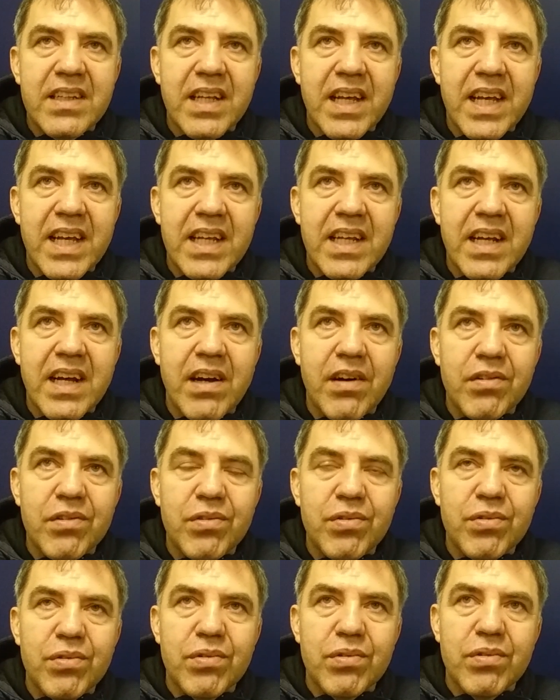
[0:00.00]
how
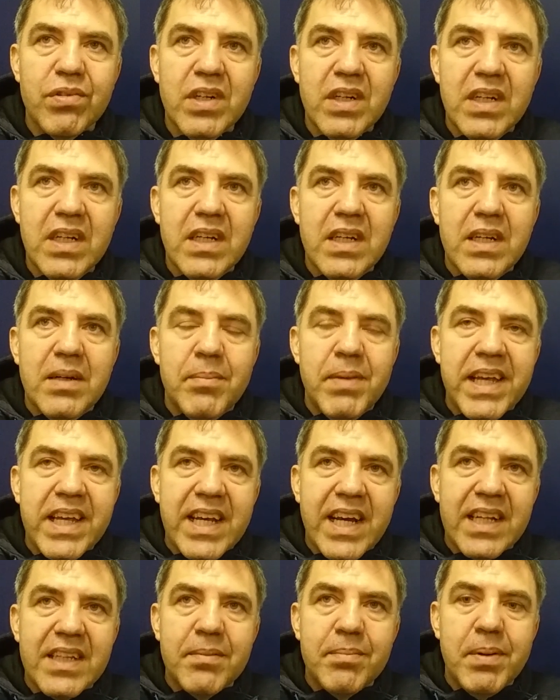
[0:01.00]
to
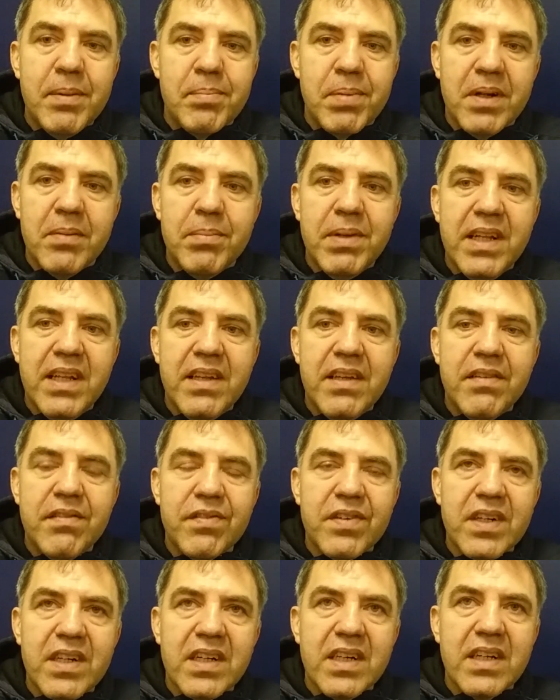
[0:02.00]
make other people believe